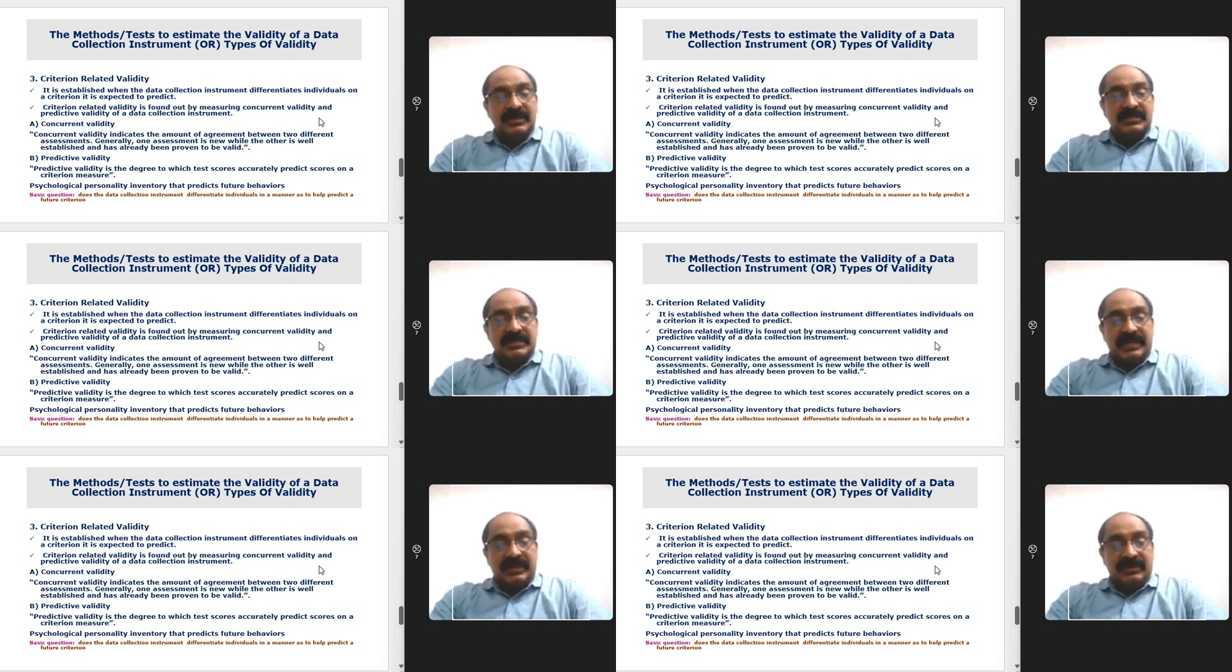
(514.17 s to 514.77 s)
So
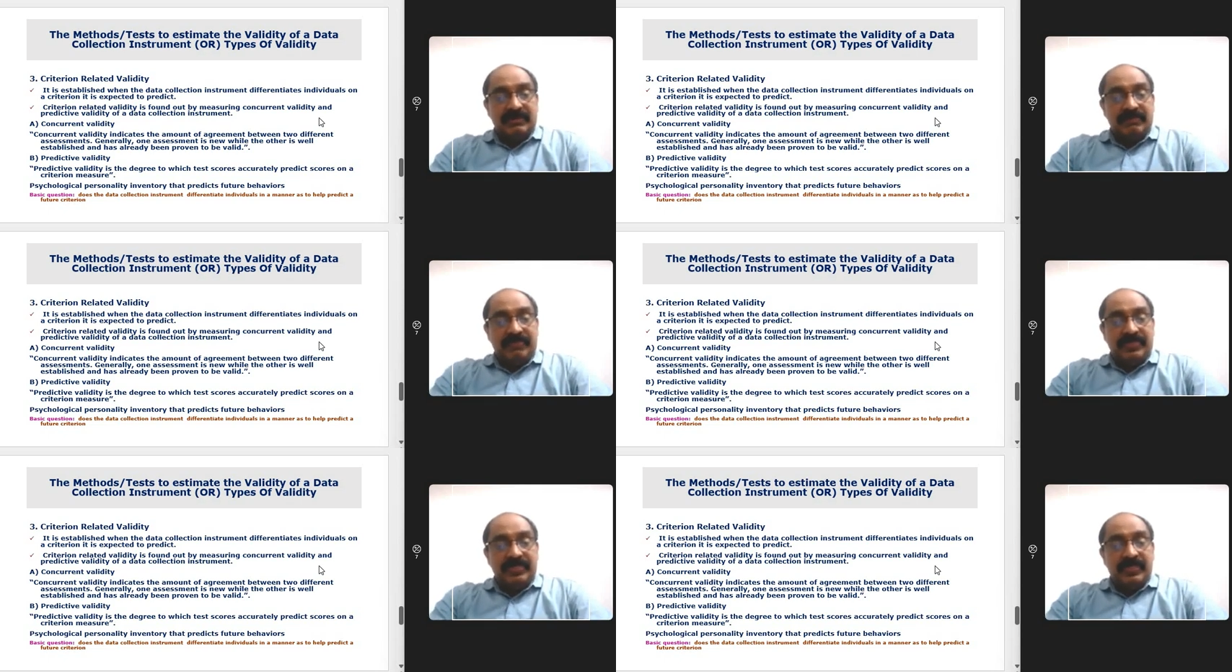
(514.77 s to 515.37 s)
here
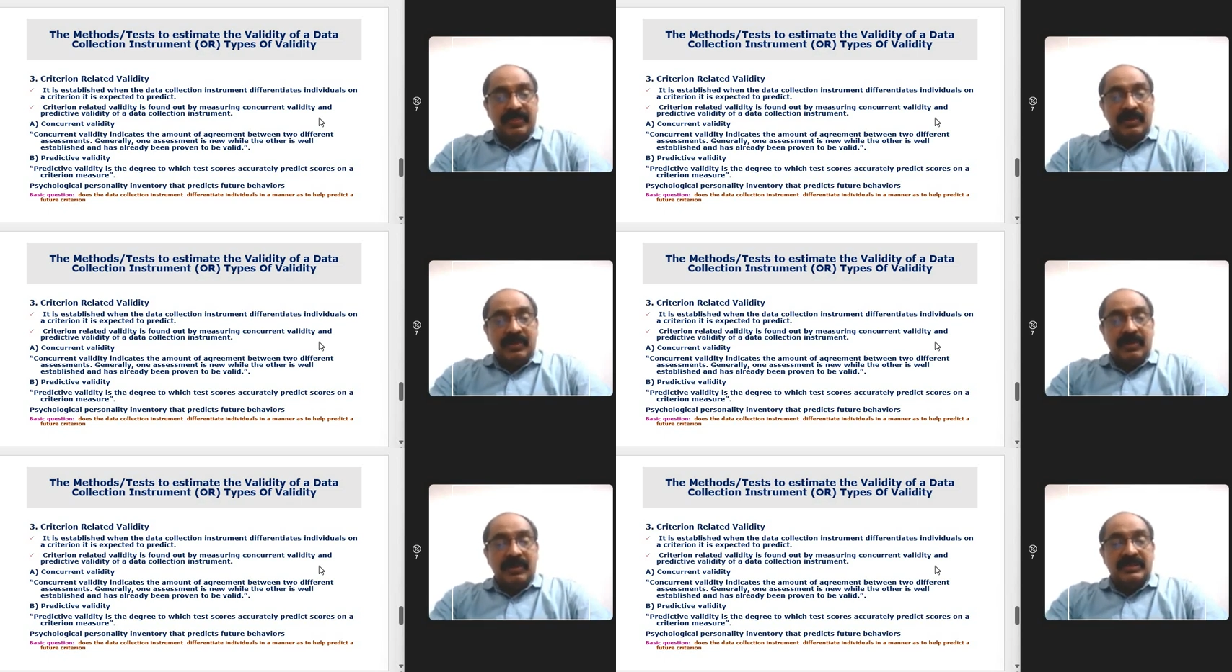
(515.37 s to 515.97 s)

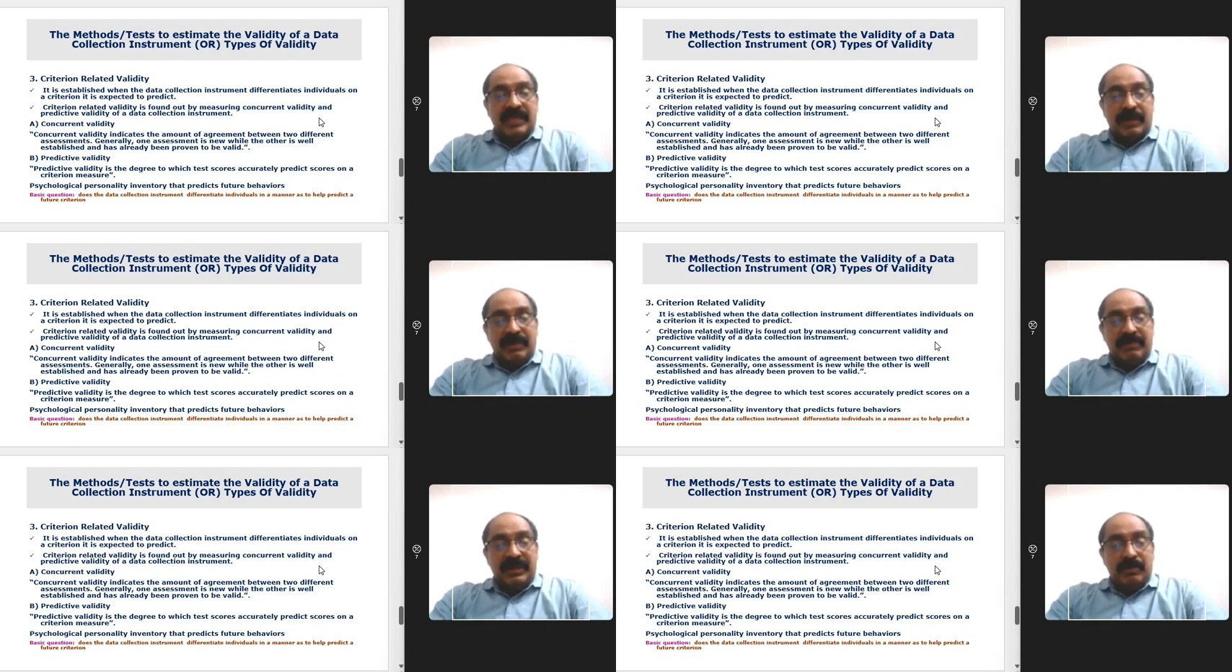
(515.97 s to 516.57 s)
there may
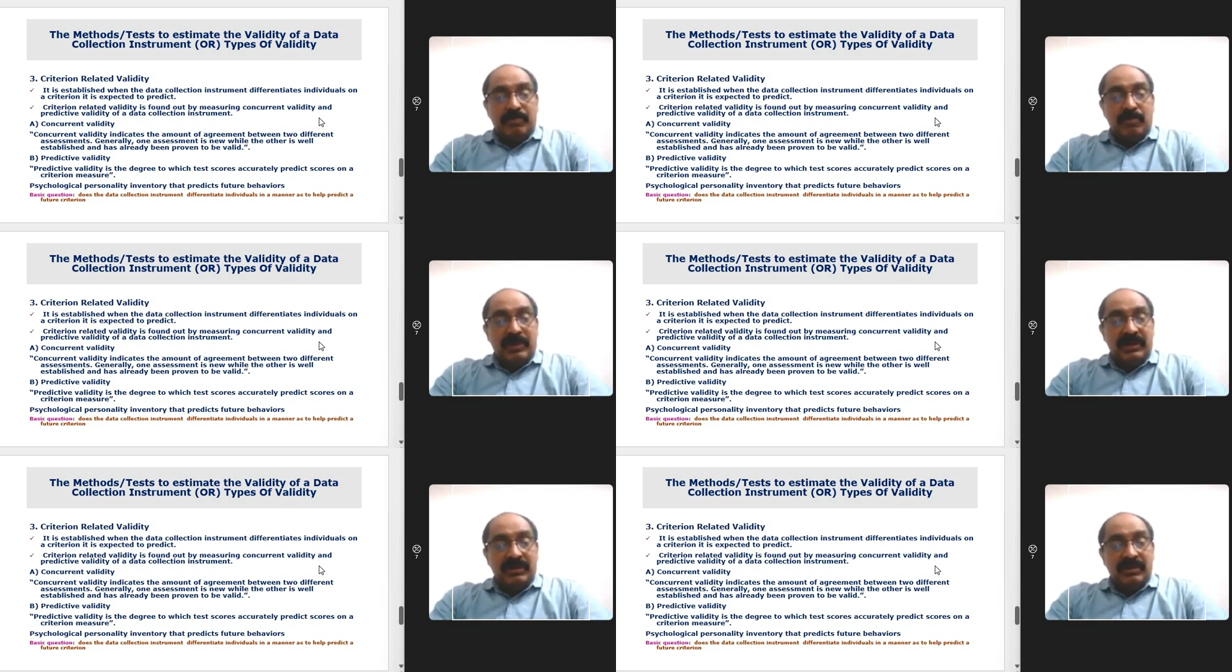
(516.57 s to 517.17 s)
be a
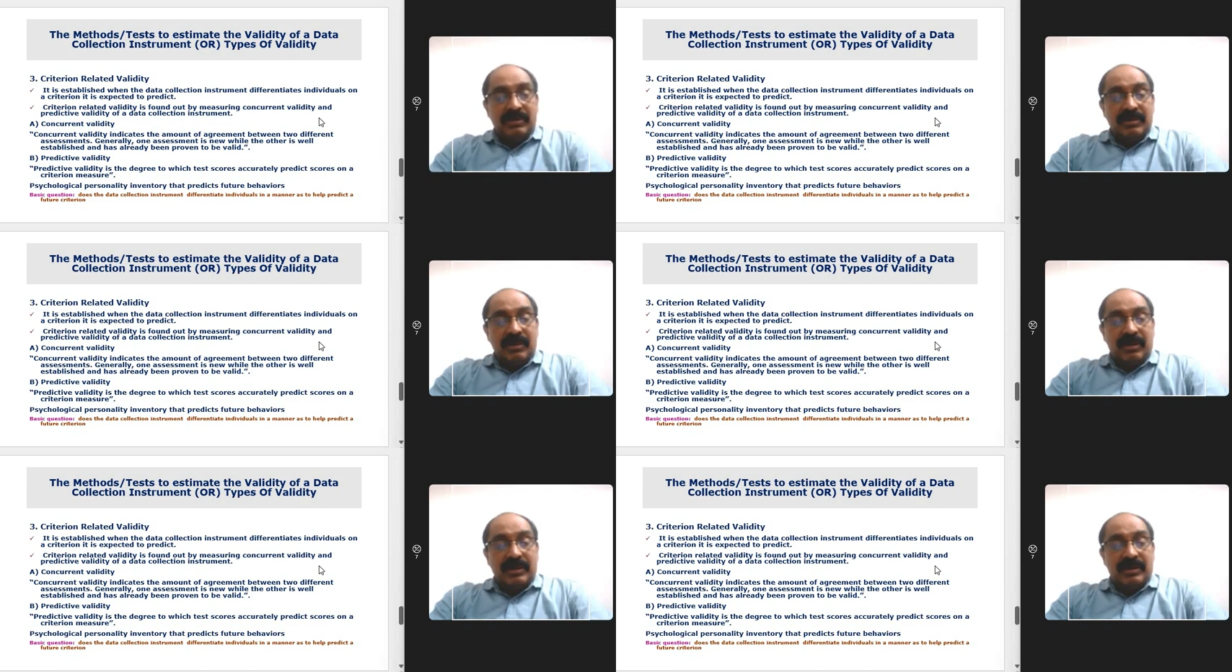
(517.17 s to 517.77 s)
proven
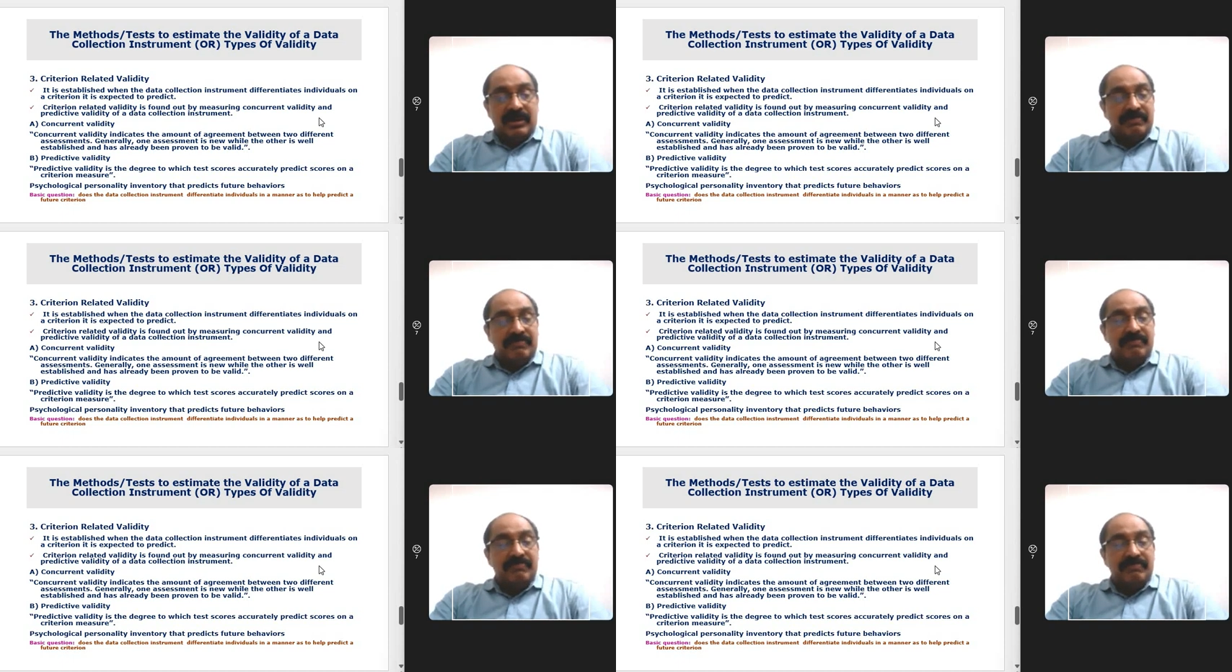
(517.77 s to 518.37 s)
or a
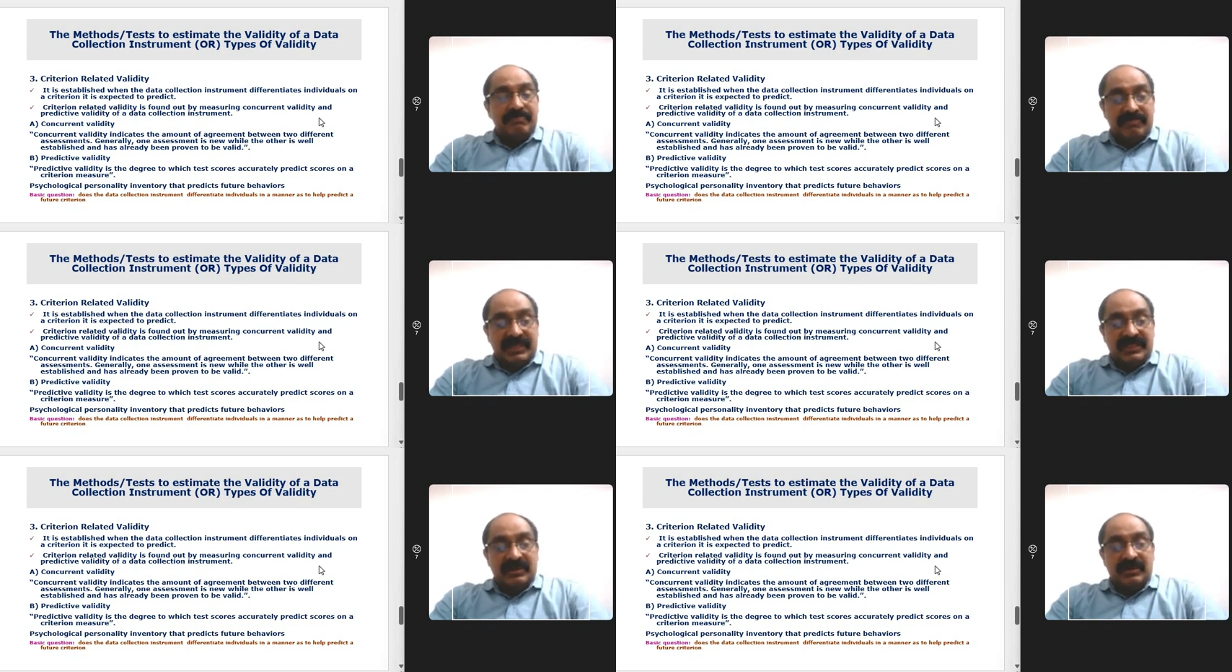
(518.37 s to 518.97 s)

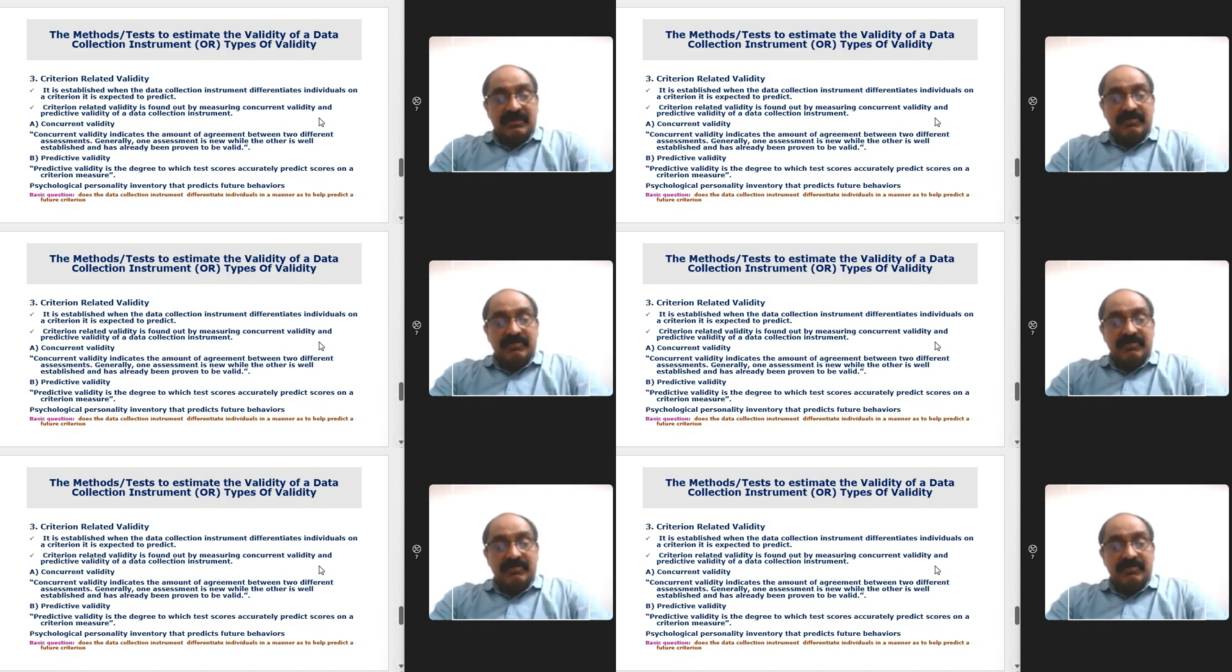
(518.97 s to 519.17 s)
method.